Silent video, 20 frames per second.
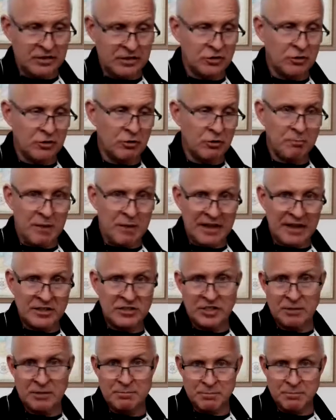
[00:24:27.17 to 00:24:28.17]
It's your
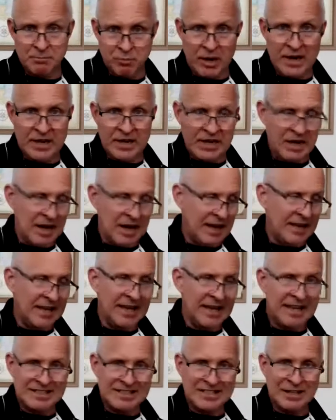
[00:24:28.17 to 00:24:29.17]
biceps
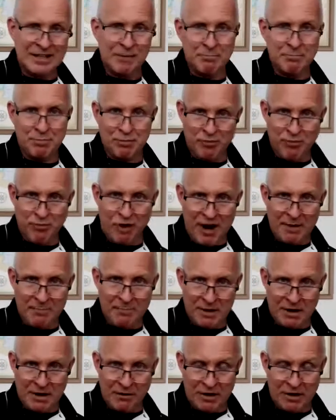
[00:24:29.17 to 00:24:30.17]
brachii is the
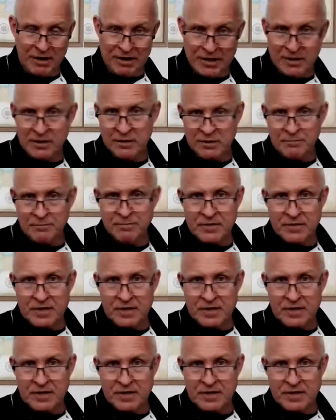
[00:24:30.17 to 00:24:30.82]
primary